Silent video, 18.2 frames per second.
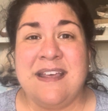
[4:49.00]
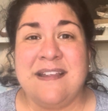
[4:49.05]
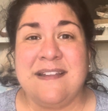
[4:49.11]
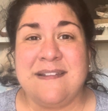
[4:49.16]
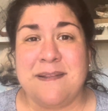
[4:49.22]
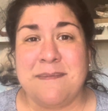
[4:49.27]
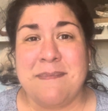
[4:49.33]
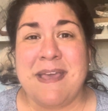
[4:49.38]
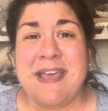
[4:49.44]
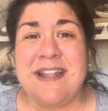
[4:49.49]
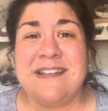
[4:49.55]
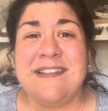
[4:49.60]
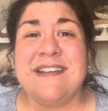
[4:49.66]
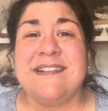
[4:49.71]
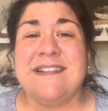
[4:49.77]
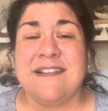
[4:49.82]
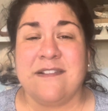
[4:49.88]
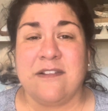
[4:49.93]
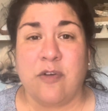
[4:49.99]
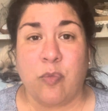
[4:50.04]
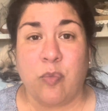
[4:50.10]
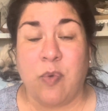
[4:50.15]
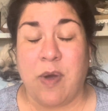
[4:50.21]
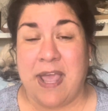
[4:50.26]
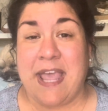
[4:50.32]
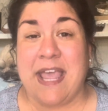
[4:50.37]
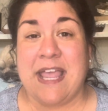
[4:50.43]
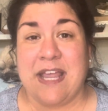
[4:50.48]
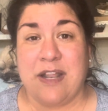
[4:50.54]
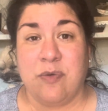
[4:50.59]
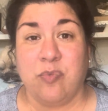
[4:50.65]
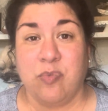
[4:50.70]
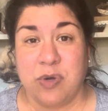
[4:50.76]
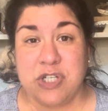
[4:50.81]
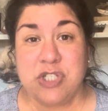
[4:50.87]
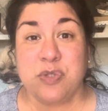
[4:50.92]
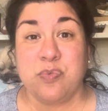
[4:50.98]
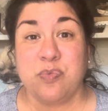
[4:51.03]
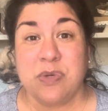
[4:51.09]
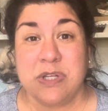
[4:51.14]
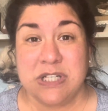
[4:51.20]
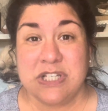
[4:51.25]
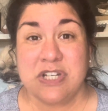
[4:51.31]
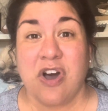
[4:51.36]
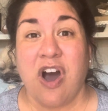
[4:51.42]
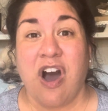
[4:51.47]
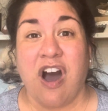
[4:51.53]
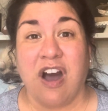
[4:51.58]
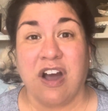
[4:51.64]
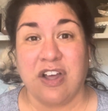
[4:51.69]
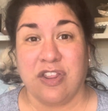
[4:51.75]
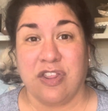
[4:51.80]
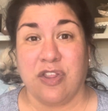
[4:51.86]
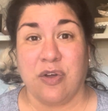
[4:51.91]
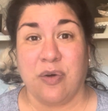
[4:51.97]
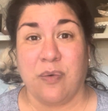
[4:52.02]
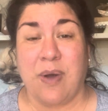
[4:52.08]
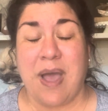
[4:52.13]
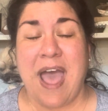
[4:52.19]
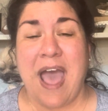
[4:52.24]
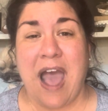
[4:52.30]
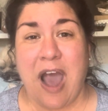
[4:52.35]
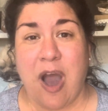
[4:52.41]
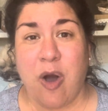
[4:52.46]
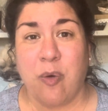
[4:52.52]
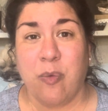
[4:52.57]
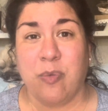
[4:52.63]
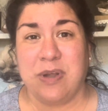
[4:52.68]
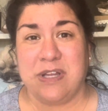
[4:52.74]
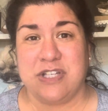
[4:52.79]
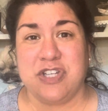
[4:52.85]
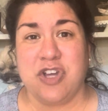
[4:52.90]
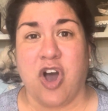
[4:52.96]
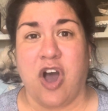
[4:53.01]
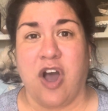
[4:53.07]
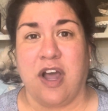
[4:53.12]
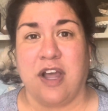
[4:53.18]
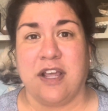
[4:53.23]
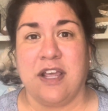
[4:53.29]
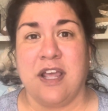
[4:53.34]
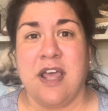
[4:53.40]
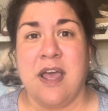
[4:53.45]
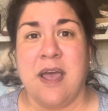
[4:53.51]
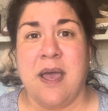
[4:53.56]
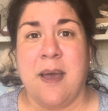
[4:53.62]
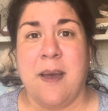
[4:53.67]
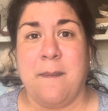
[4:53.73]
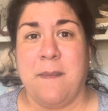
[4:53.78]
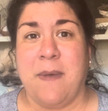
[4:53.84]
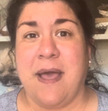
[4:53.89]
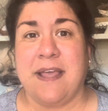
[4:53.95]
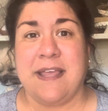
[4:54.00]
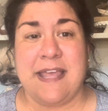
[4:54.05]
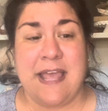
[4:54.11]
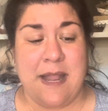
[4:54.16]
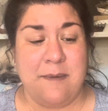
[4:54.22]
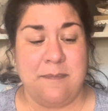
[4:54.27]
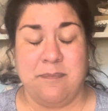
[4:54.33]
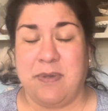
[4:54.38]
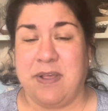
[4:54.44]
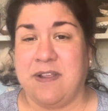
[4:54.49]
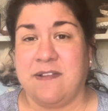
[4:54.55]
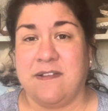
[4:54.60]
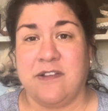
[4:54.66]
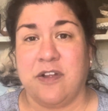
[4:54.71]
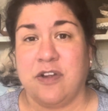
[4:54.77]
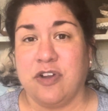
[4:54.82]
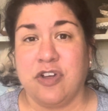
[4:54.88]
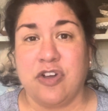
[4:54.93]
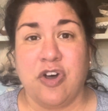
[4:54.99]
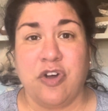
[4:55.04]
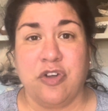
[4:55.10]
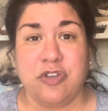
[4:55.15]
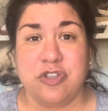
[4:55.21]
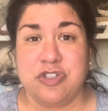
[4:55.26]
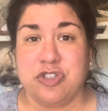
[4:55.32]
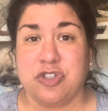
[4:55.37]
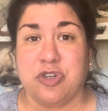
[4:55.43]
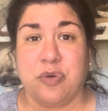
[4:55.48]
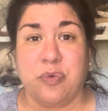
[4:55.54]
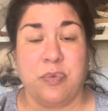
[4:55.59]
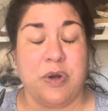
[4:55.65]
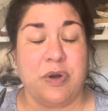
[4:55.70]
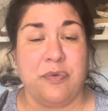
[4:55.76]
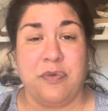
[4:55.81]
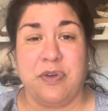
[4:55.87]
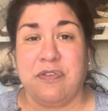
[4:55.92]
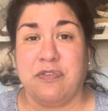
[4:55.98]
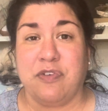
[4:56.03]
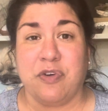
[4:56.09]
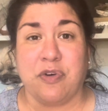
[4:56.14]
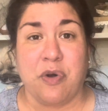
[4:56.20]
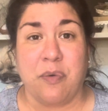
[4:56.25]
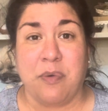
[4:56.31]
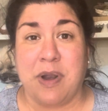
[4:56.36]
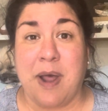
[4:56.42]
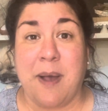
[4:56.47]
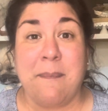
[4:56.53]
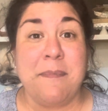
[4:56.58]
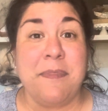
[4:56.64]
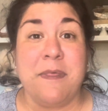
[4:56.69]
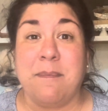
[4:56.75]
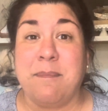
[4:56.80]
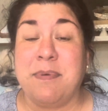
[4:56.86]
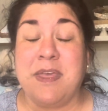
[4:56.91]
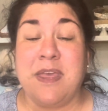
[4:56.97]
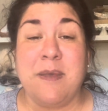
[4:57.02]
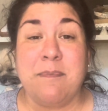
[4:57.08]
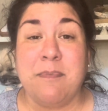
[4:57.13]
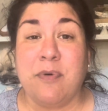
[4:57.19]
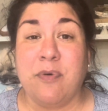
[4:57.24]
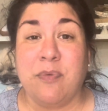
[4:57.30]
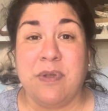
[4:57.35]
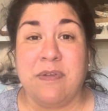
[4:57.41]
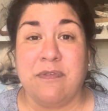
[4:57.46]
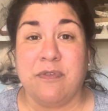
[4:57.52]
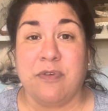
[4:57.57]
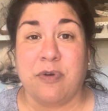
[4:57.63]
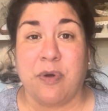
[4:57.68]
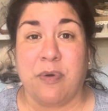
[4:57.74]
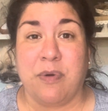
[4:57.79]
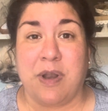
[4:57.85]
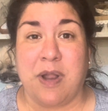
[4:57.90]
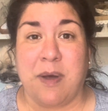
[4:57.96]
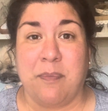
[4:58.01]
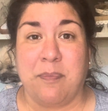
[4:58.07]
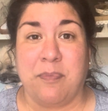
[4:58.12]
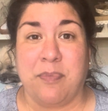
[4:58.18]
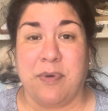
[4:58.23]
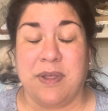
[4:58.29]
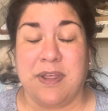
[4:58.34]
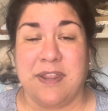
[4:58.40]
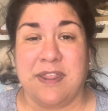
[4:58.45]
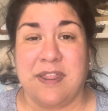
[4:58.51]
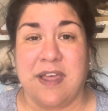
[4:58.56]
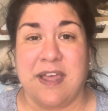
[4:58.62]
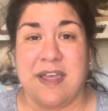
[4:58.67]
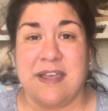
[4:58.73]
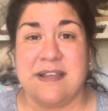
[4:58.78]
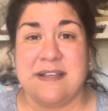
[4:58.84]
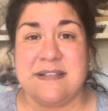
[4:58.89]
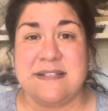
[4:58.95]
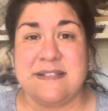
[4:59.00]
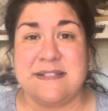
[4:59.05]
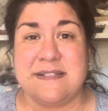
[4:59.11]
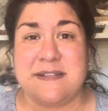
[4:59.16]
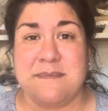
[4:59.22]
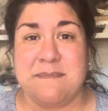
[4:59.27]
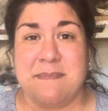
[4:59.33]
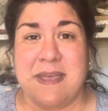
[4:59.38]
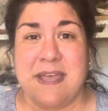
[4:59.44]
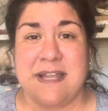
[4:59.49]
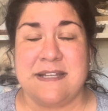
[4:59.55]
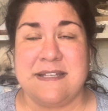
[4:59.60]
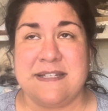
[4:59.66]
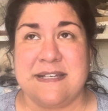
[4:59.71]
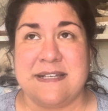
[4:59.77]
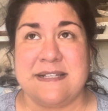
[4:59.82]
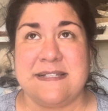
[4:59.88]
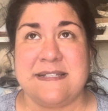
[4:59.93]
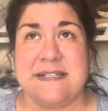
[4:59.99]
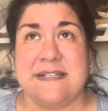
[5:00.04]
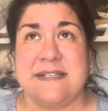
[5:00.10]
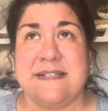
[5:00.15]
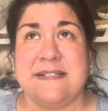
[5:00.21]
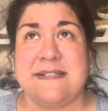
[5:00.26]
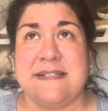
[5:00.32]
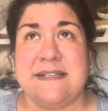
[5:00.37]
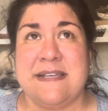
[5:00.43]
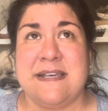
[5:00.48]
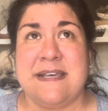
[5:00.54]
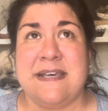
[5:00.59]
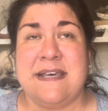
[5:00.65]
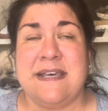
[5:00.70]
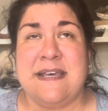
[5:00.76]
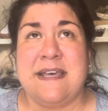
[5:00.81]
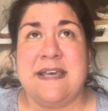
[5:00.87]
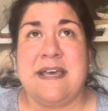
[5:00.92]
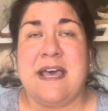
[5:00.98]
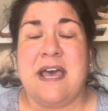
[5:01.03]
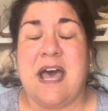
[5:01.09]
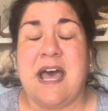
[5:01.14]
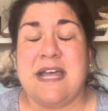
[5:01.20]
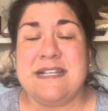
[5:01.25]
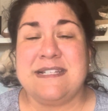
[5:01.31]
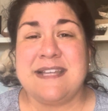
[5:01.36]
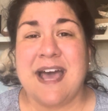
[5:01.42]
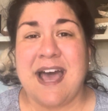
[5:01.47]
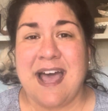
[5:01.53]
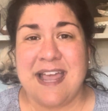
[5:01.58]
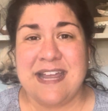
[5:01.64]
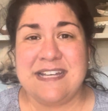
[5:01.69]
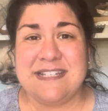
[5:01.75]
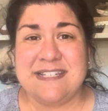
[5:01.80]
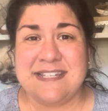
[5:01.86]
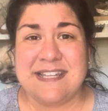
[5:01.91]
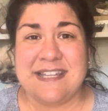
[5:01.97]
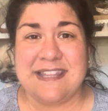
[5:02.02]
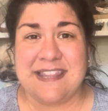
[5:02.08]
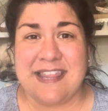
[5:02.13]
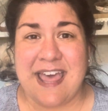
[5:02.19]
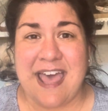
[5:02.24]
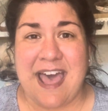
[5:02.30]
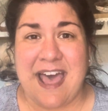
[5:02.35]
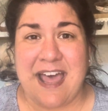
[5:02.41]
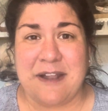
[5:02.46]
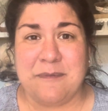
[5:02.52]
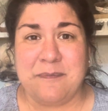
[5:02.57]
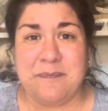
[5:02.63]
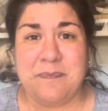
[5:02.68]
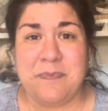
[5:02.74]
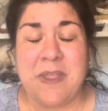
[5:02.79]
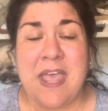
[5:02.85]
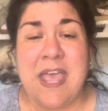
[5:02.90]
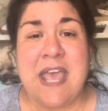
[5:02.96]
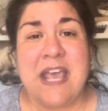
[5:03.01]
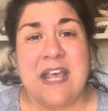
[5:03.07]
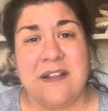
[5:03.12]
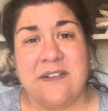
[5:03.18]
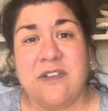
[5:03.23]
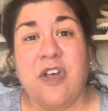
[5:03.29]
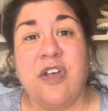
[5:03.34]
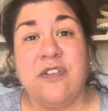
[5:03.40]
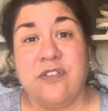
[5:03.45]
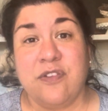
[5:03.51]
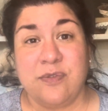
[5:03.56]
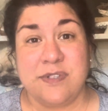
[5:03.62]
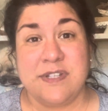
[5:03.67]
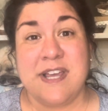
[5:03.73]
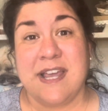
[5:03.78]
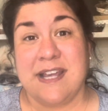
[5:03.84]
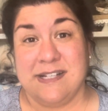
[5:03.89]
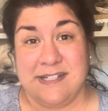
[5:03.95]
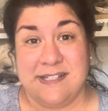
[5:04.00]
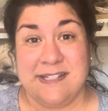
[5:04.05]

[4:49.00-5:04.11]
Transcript: Semantics is a way in which we talk, though, how we talk. Again, based on culture, where we've grown up, the people we've grown up with. Semantics is tied to that. It's also tied